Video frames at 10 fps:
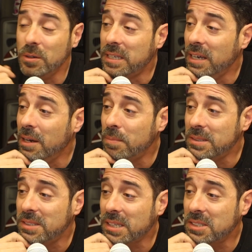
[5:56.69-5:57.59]
We'd get up
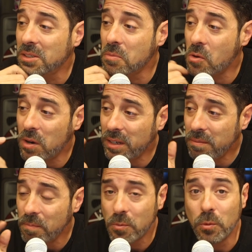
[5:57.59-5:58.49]
at 6 in the
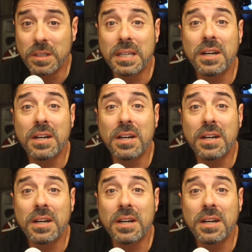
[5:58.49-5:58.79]
morning, wouldn't